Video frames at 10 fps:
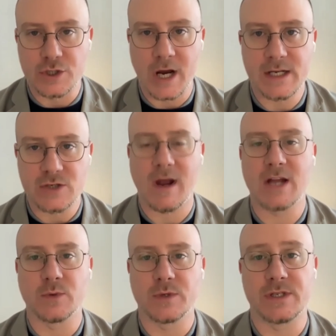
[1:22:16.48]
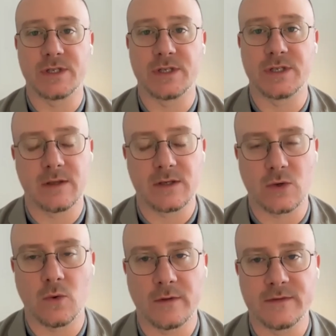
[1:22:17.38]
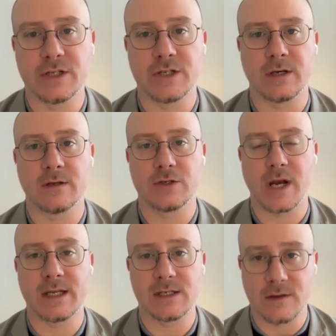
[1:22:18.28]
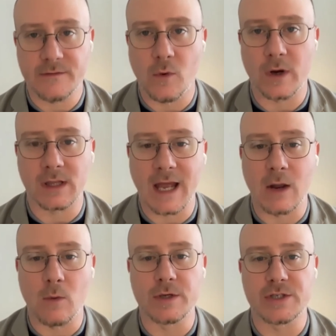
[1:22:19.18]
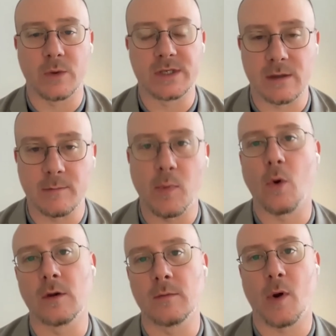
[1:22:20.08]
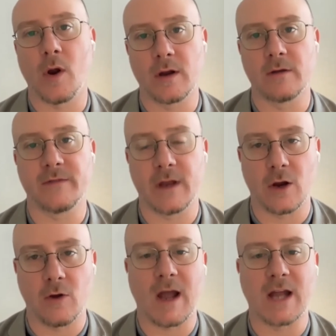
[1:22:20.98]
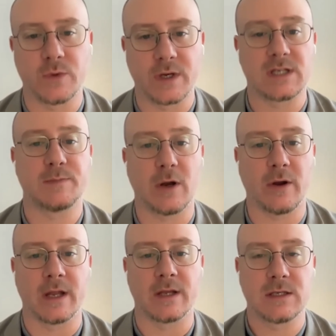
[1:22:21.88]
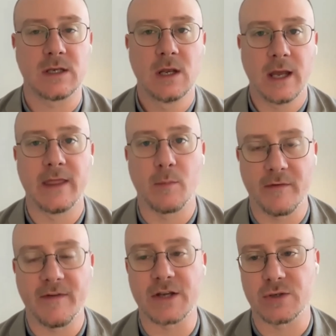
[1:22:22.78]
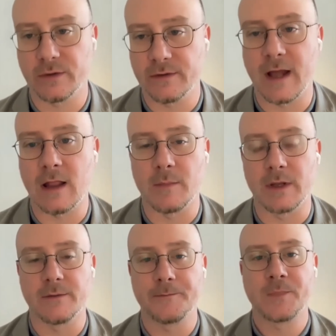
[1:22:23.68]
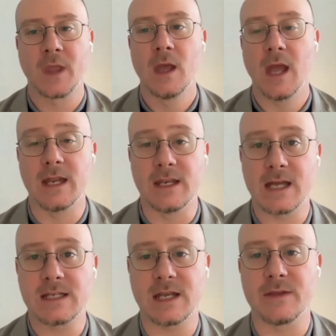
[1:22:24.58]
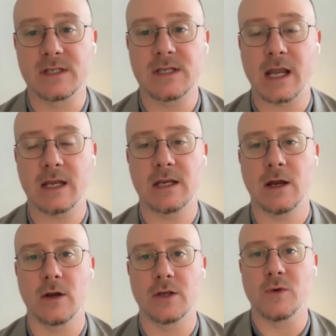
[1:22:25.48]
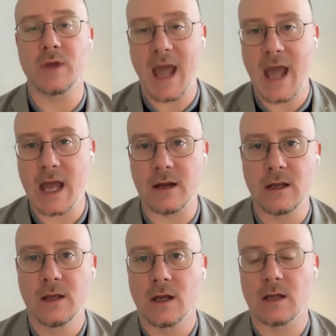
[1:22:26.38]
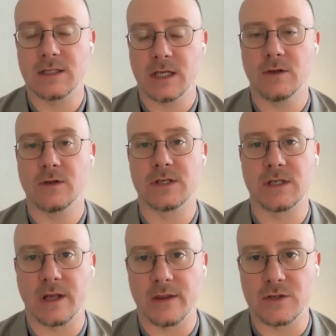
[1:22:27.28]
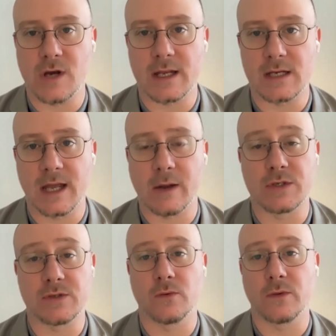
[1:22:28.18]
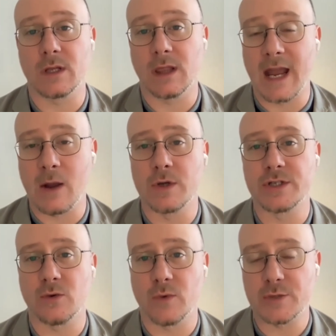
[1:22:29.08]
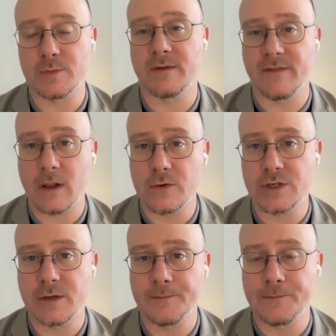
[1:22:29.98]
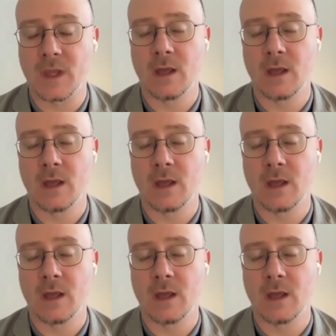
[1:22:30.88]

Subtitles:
Chinese graduate students in the School of Teaching Chinese as a Foreign Language. So it's an important part of their graduate experience and their professional development. And yes, in the second year, you can continue to study the Chinese language through the Language Enrichment Fellowship.